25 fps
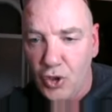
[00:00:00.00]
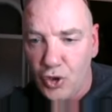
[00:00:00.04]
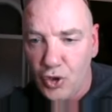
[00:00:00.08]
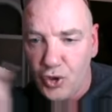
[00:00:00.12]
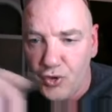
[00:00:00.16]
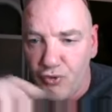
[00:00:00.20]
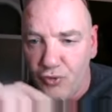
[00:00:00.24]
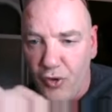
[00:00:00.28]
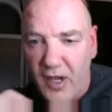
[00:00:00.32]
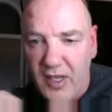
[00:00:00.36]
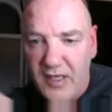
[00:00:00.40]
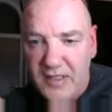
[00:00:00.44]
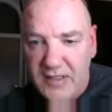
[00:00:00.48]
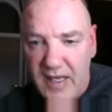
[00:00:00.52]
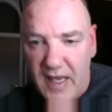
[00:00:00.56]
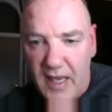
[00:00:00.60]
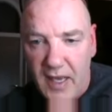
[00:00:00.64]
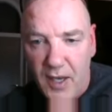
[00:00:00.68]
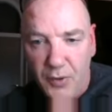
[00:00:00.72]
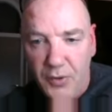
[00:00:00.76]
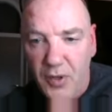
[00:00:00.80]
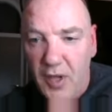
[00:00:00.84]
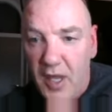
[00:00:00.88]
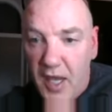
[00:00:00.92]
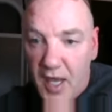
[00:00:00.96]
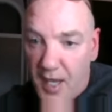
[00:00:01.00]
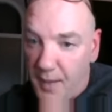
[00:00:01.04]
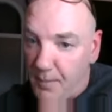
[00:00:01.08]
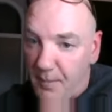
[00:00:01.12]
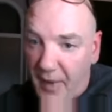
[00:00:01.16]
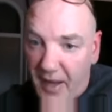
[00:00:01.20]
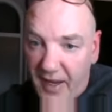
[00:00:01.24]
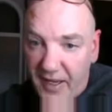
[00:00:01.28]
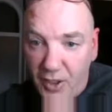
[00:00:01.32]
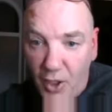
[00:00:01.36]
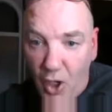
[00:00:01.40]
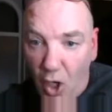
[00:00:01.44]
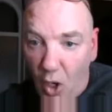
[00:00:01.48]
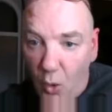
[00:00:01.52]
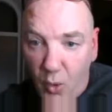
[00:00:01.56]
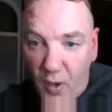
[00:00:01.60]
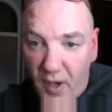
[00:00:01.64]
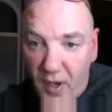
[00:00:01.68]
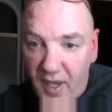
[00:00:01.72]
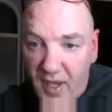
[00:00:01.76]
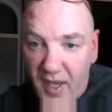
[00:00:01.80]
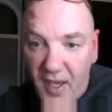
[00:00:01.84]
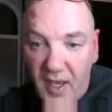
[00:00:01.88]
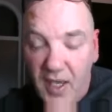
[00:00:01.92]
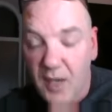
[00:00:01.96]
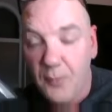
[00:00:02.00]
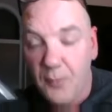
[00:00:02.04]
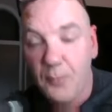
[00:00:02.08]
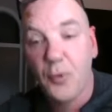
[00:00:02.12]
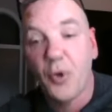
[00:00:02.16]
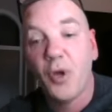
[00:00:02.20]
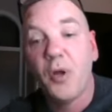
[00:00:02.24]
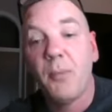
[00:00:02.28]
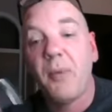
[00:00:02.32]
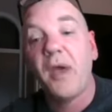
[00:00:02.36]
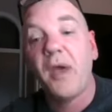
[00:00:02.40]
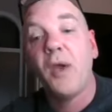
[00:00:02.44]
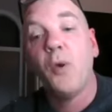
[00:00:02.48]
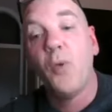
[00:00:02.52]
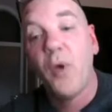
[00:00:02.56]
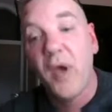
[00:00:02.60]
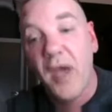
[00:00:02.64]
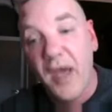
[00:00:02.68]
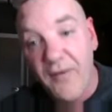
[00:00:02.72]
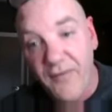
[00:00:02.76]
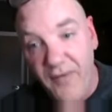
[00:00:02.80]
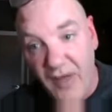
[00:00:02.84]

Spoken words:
Just write down. It might not work, but it might work